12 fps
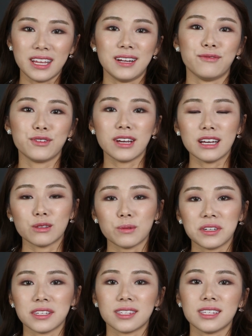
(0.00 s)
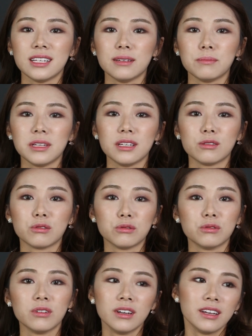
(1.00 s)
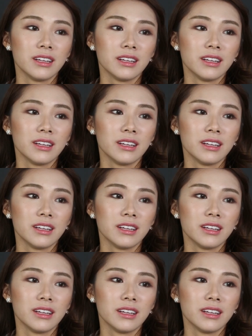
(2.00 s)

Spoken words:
and if you guys want to see me do